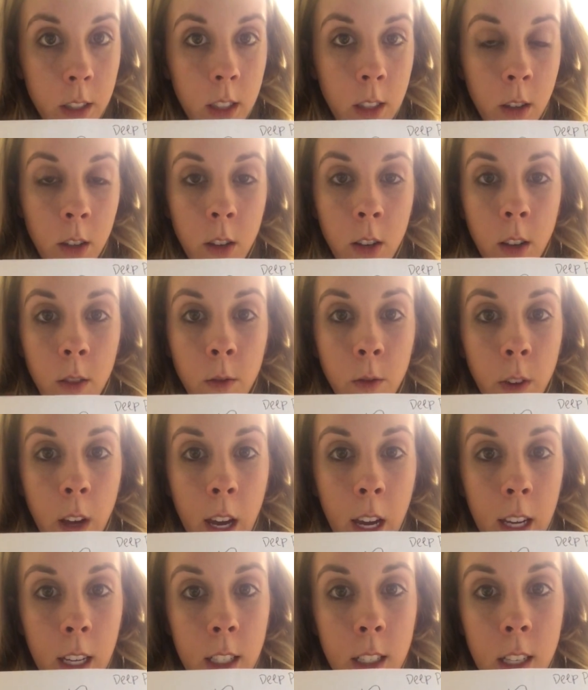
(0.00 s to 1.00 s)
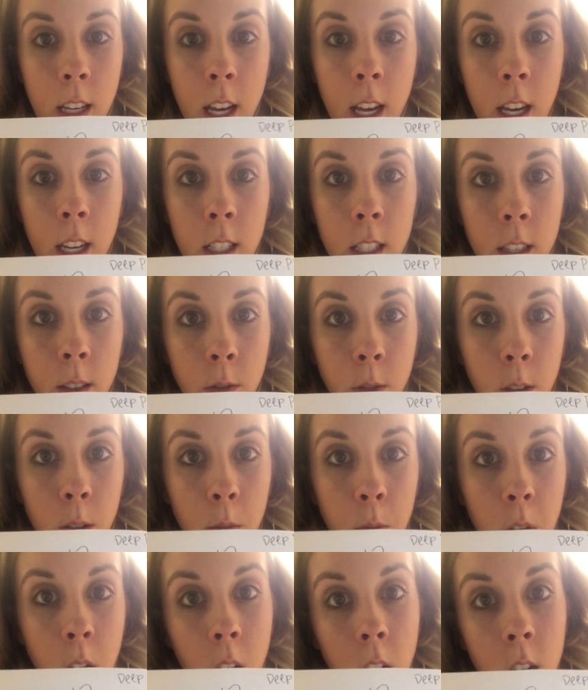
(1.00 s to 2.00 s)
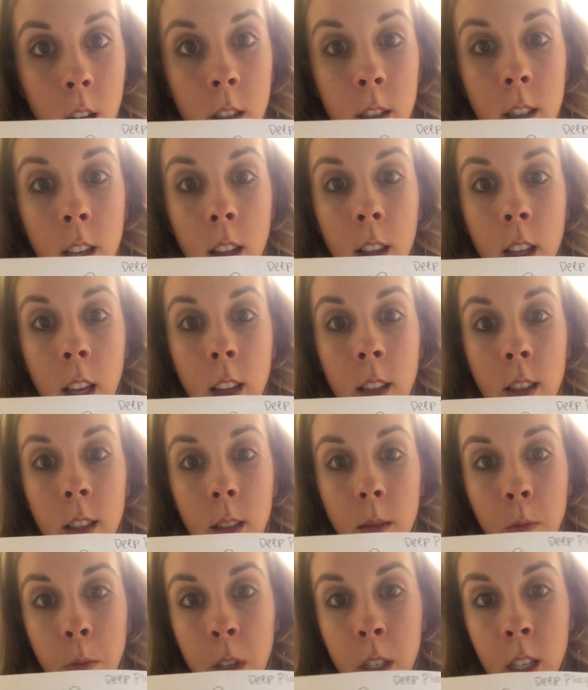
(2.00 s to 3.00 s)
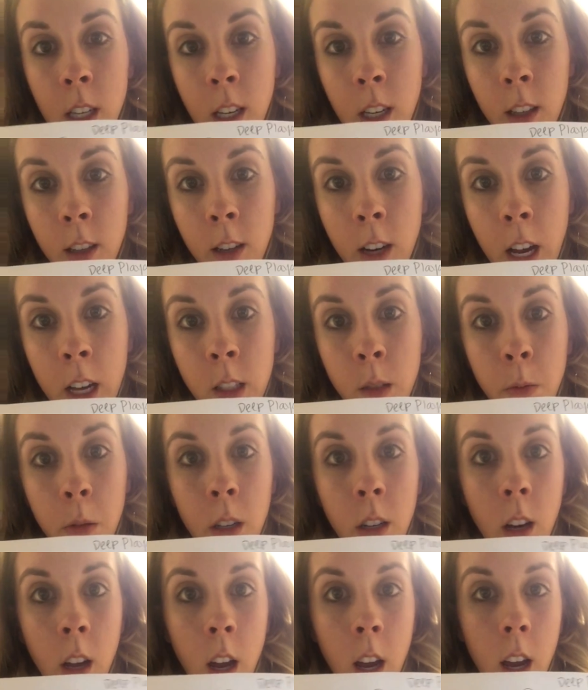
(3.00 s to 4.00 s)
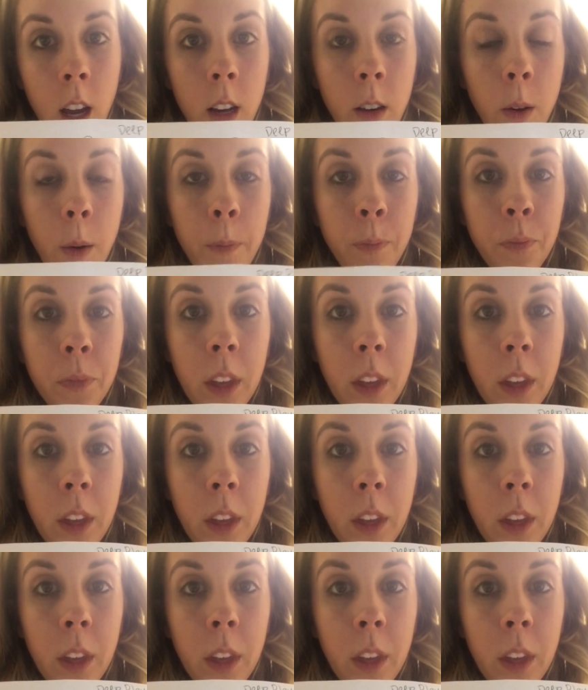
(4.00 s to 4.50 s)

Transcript: So you can find different bars on this particular Esplanade.